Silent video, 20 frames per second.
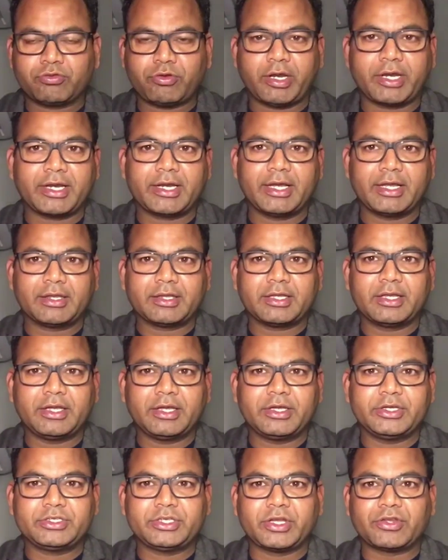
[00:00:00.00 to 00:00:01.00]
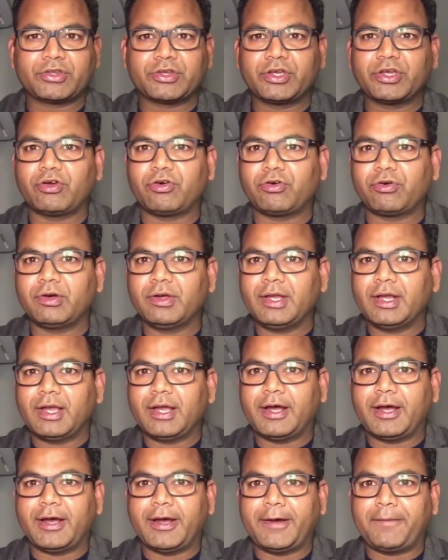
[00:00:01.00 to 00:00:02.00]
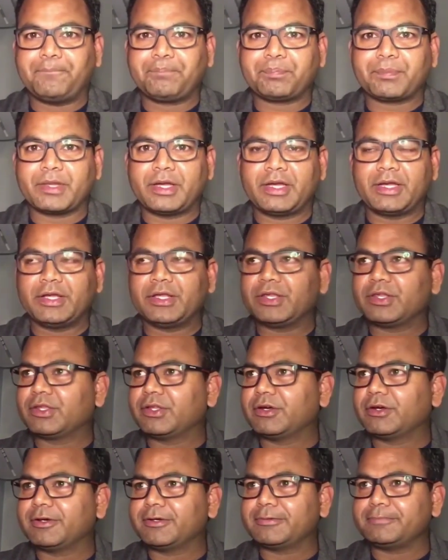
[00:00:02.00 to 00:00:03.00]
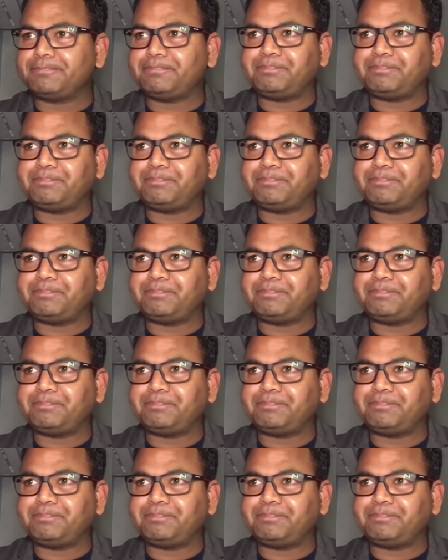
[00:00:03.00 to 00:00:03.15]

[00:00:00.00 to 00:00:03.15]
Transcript: so i can say just you know uh, is uh,